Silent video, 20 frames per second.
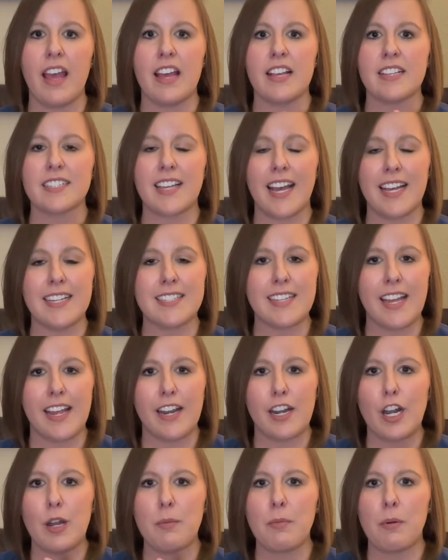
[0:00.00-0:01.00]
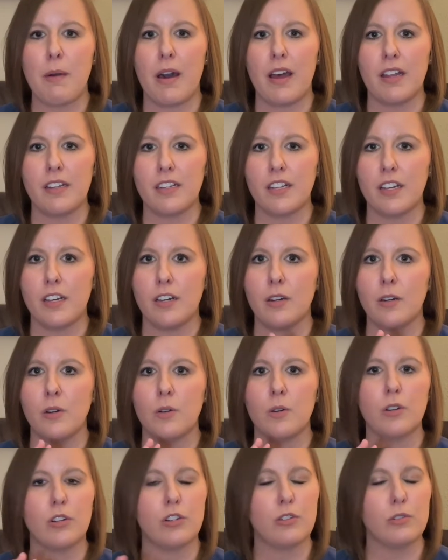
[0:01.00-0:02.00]
Skyscanner,
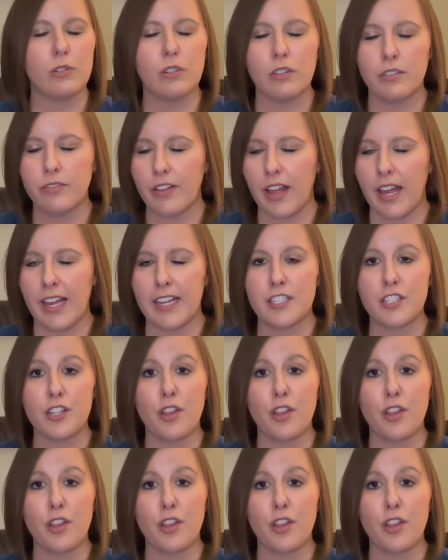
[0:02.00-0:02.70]
Momondo, Google Flights,